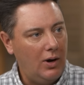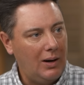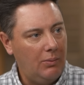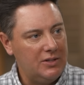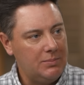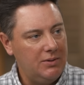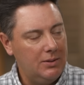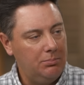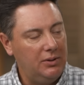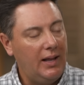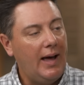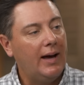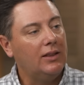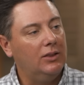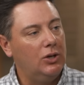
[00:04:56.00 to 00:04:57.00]
wire, wants to be the
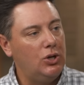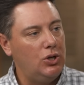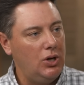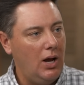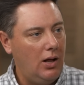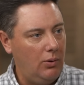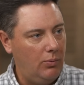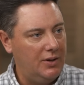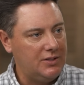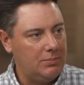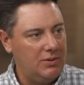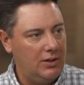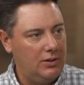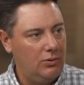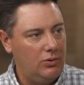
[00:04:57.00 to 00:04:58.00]
black. The shell wants to
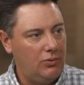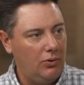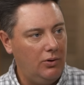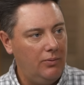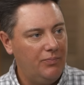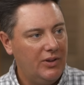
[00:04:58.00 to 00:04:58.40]
be the neutral.